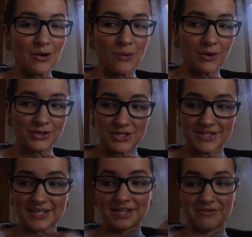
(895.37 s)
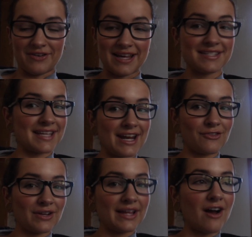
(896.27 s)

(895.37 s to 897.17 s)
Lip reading: or just the device getting really